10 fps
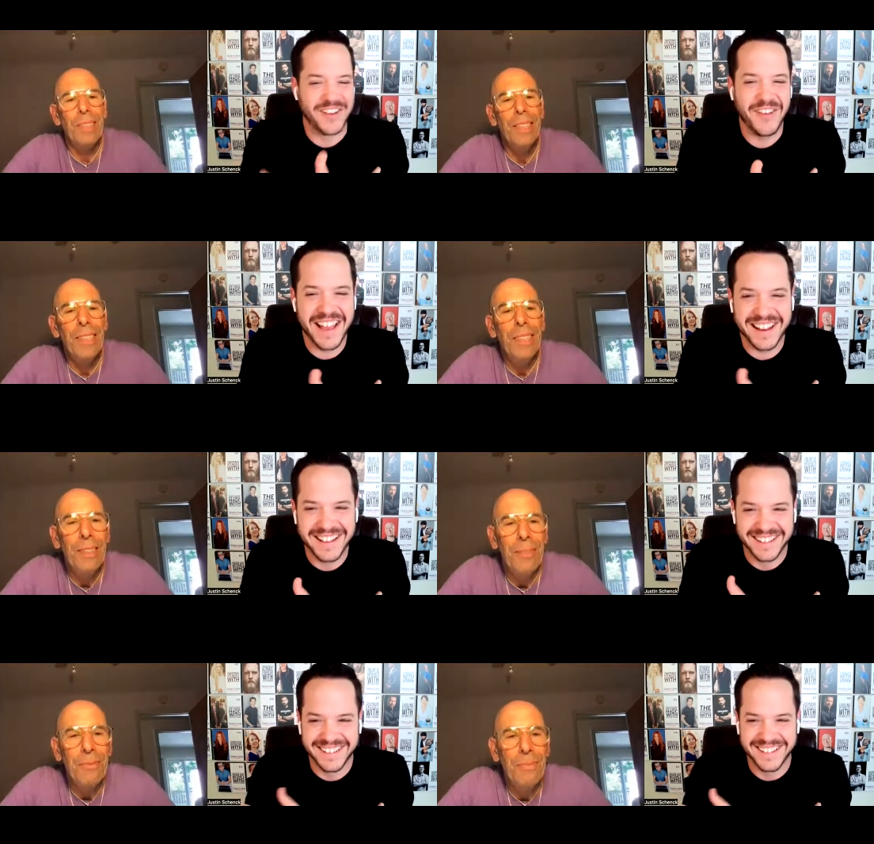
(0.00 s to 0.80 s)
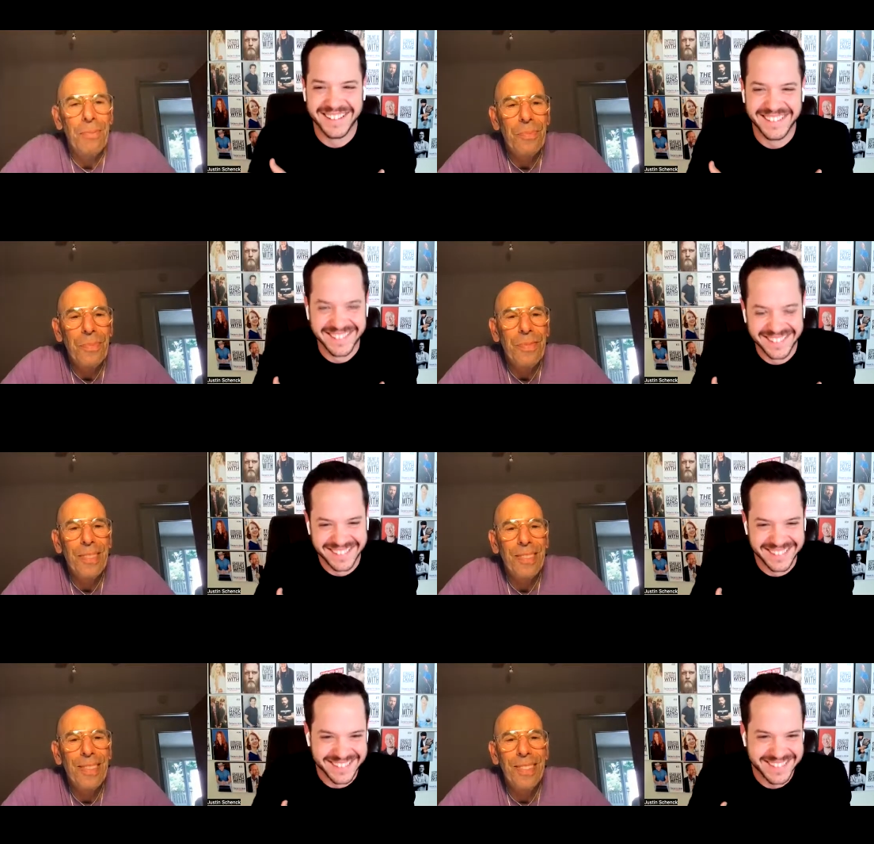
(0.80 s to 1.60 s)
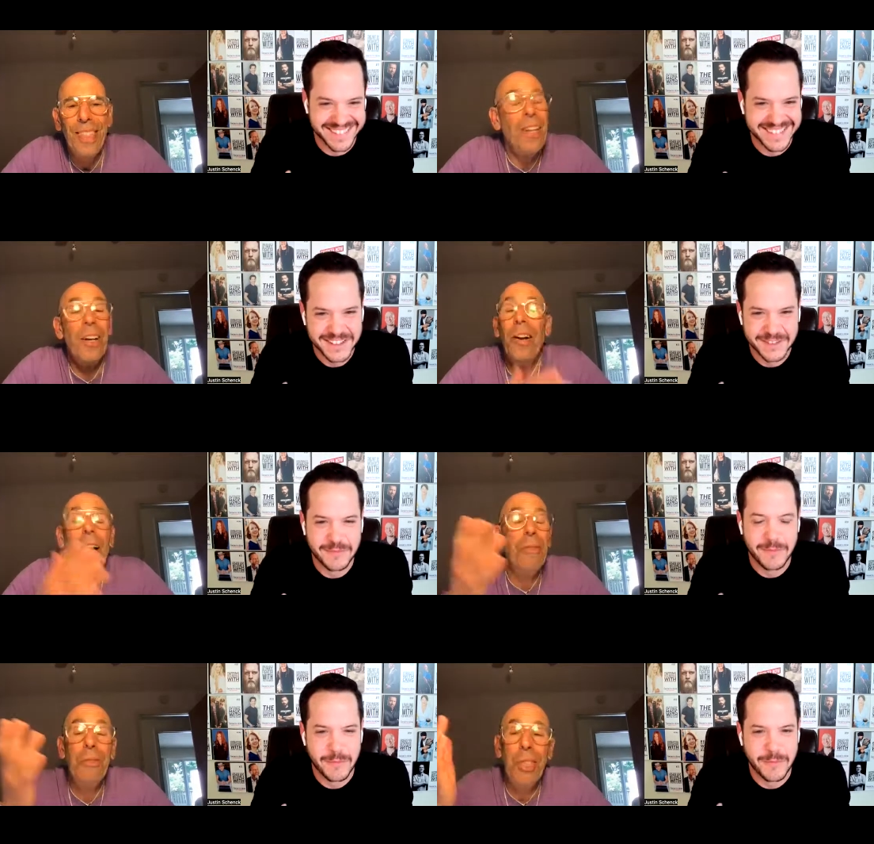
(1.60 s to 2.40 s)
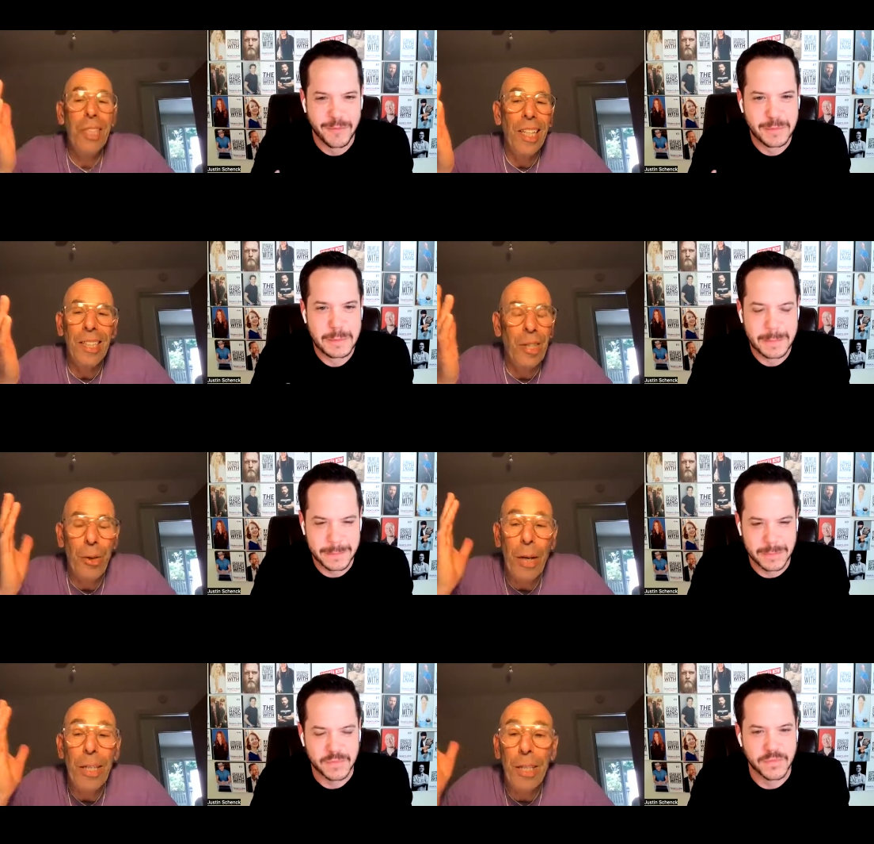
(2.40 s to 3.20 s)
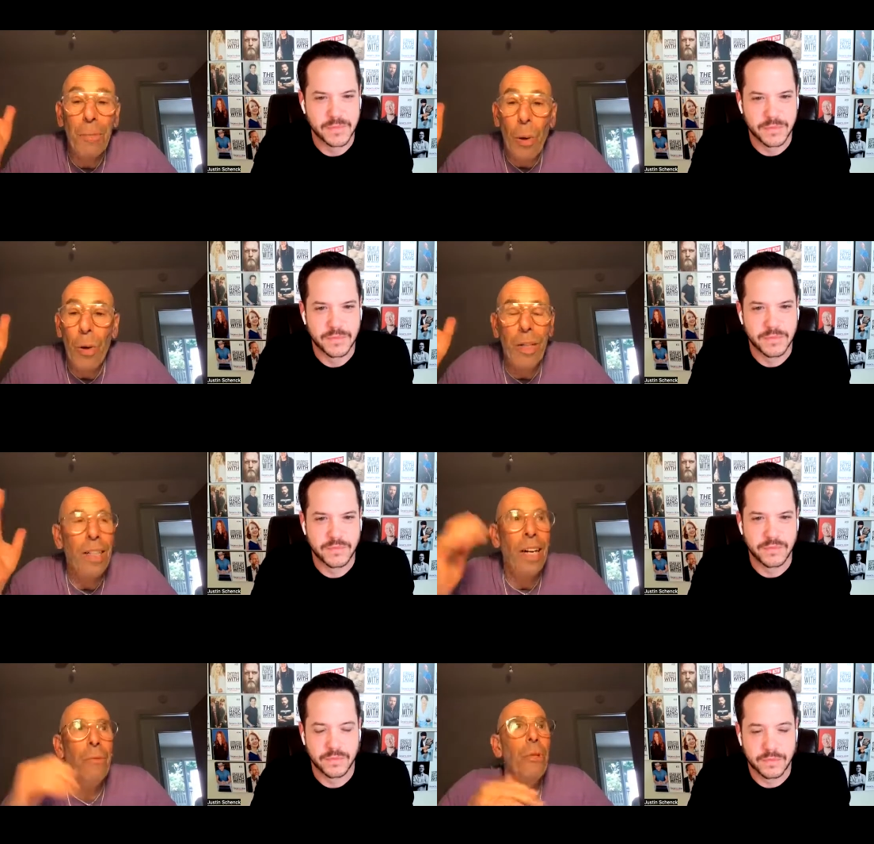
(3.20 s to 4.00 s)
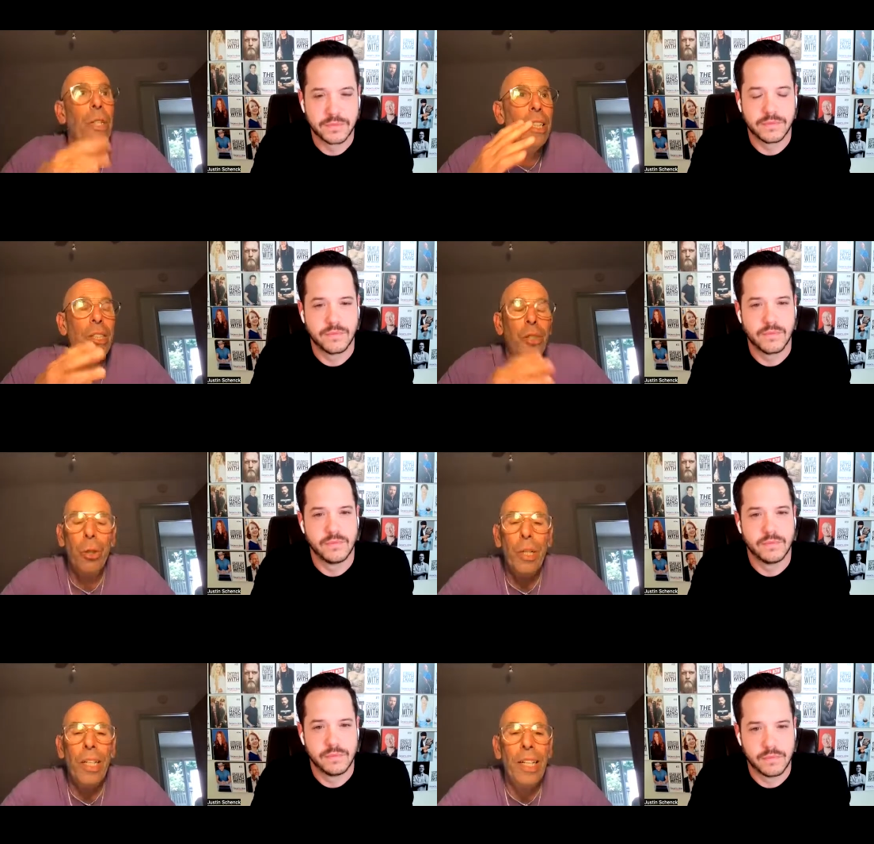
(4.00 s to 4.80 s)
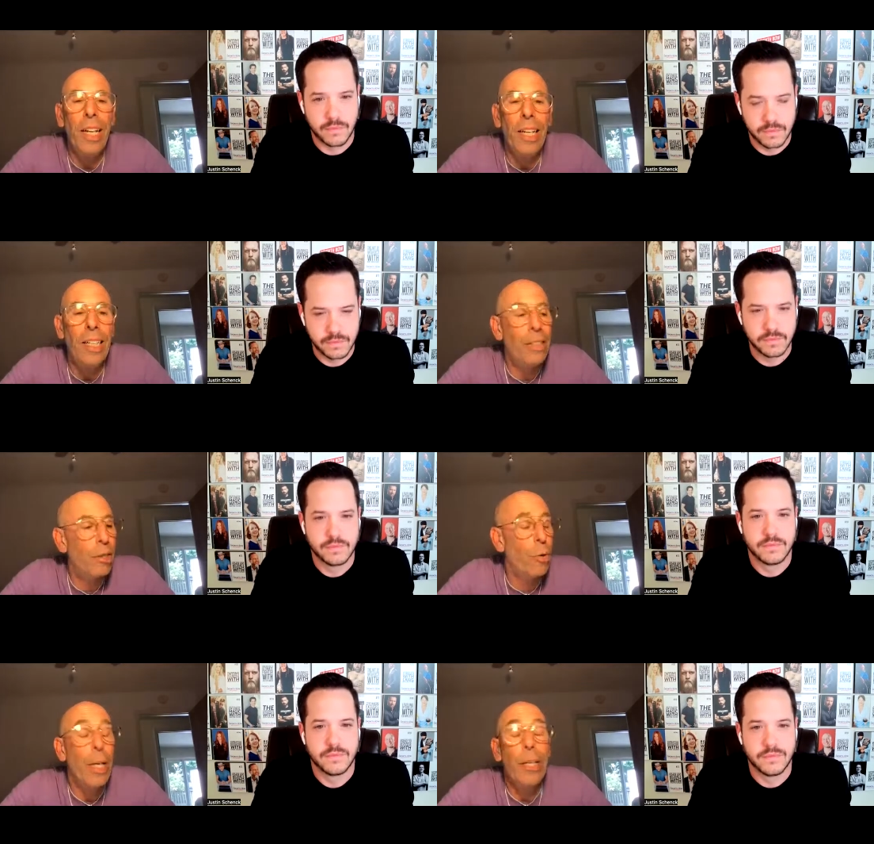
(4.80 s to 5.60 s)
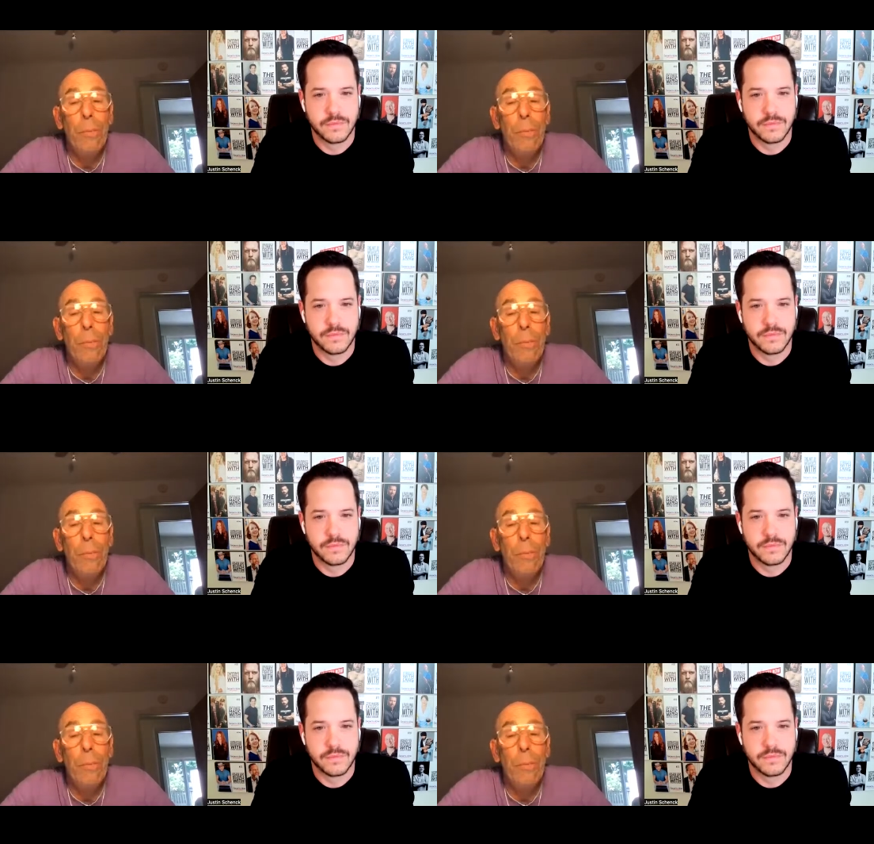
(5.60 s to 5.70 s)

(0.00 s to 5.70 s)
Speaker 1: go ahead. No, no, no. I was just saying it's a great sport. I really enjoy it, and there's a great